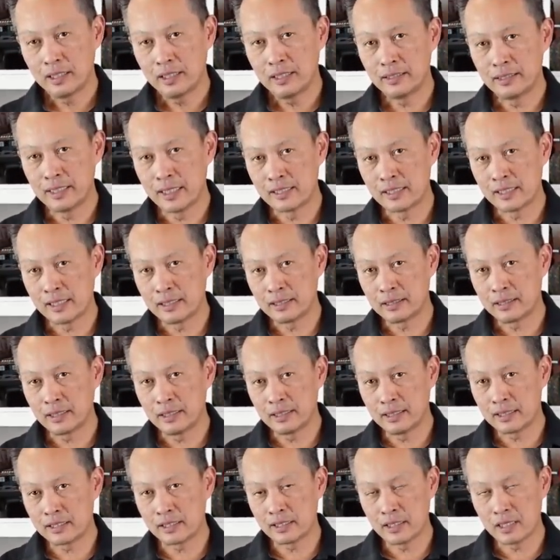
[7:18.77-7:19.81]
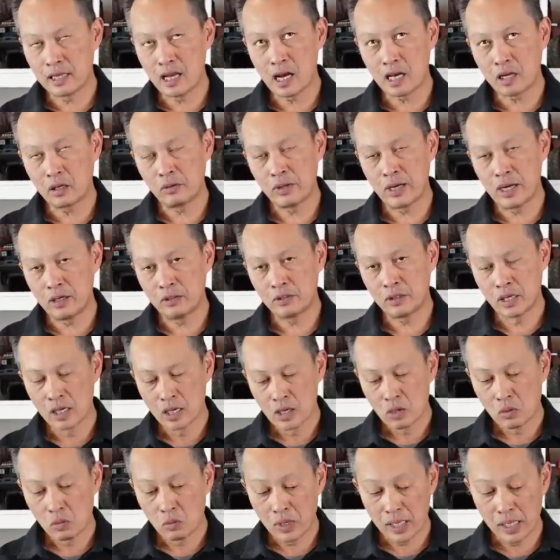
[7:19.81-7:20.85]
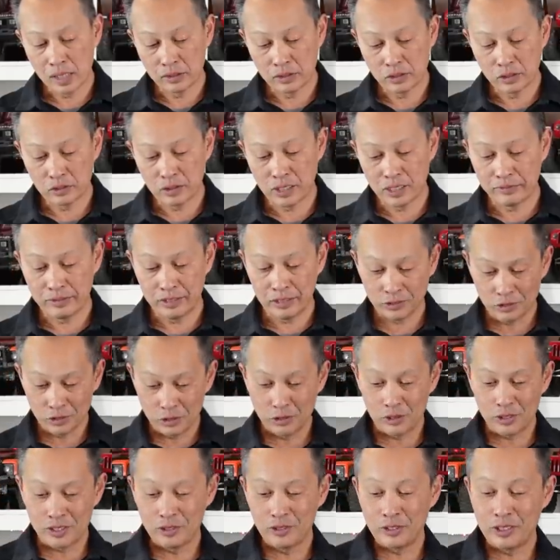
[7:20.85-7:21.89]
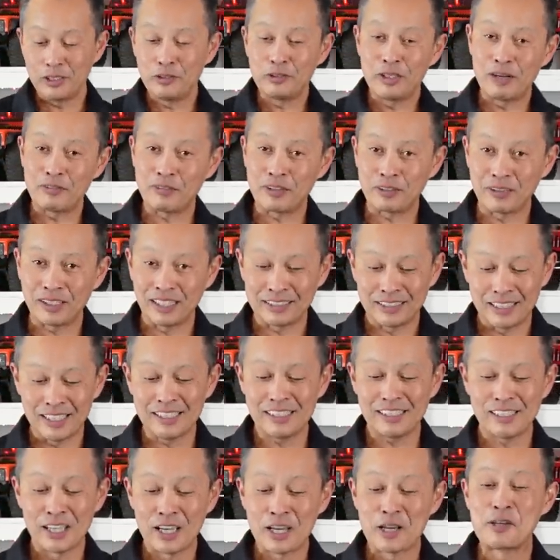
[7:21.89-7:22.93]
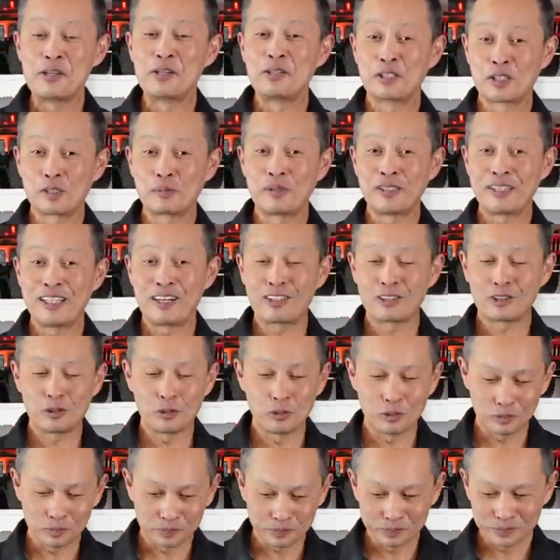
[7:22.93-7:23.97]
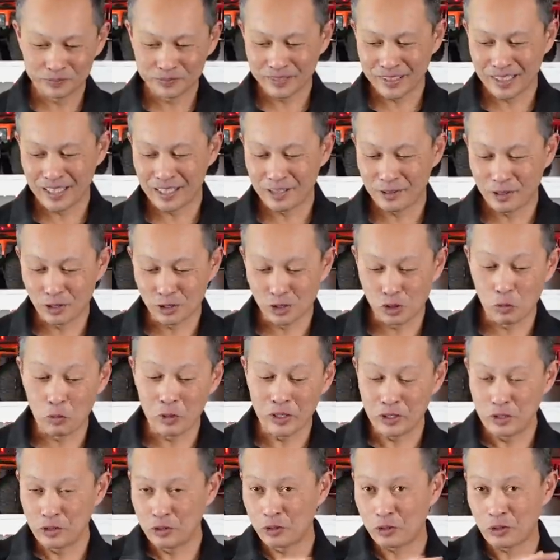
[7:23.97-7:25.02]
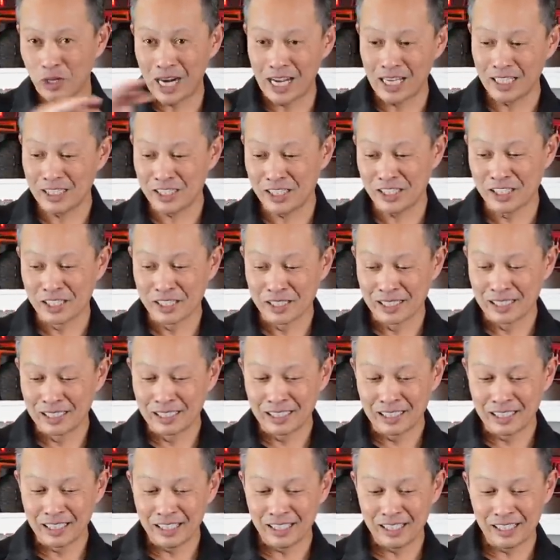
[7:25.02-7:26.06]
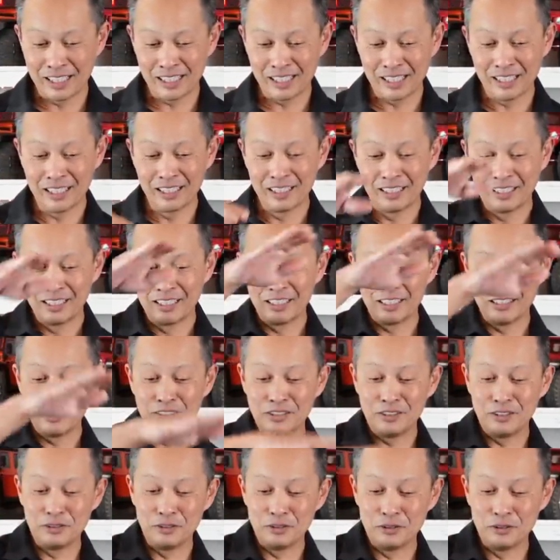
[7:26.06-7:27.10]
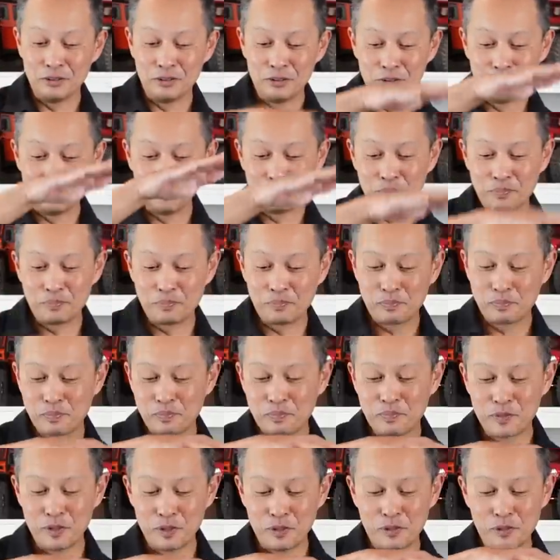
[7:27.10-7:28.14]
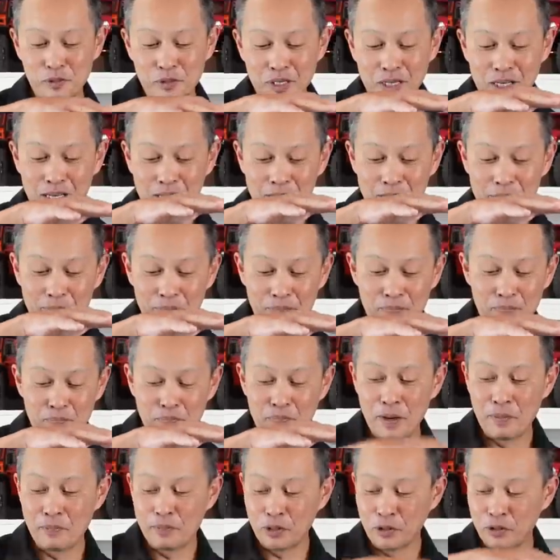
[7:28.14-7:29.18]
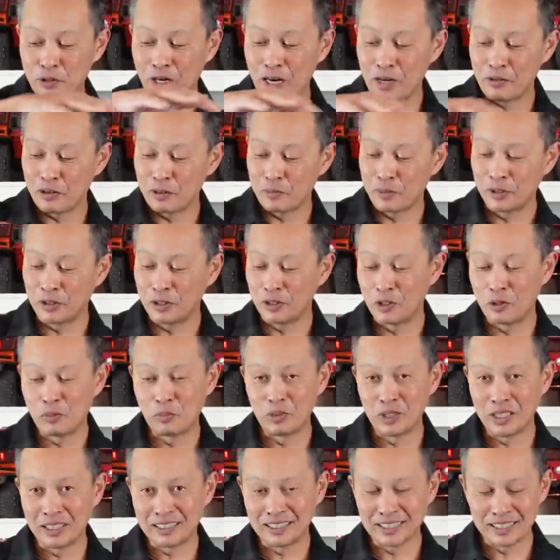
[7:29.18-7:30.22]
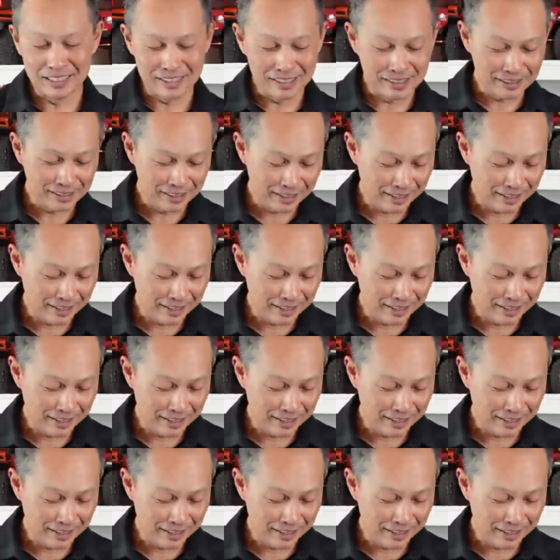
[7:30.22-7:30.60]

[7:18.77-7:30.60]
it doesn't knock around while you're driving. Because you can drive around like this. Looks pretty darn cool. Also, when you crash, you bump your driver, but you don't break this.